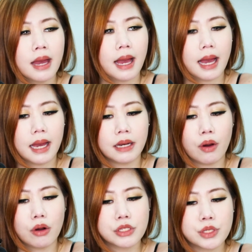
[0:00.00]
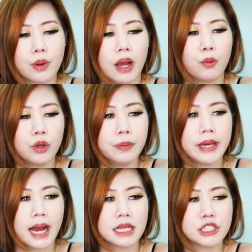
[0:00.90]
And also I will
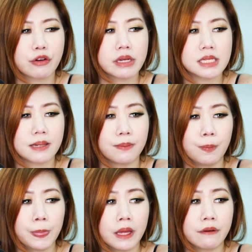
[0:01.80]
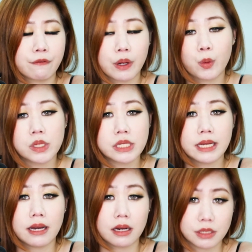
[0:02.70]
be answering some
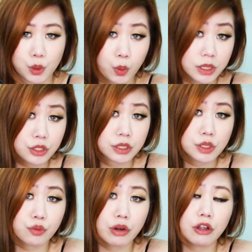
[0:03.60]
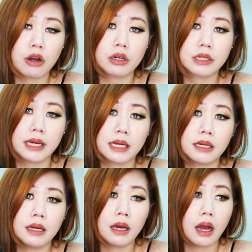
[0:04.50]
frequently asked questions
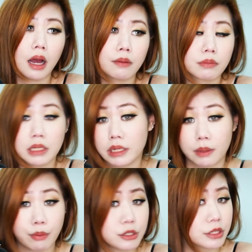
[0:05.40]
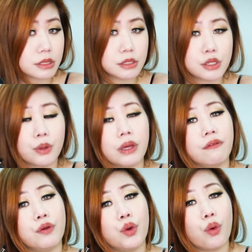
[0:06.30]
regarding cleaning brushes. So
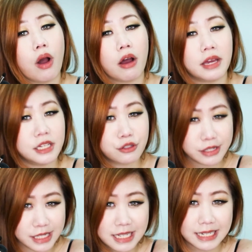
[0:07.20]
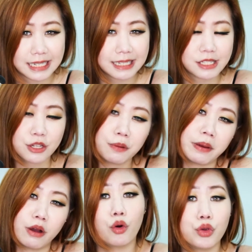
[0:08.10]
if you are interested in this
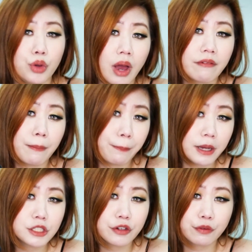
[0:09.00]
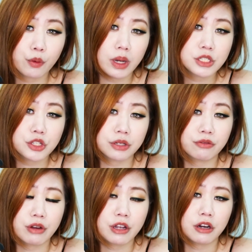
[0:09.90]
topic or you have a bunch of
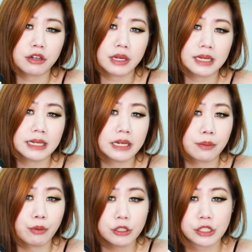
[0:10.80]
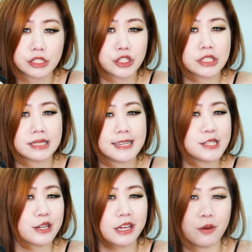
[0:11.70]
questions regarding cleaning brushes, just stay
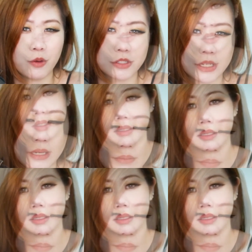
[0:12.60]
tuned and keep watching.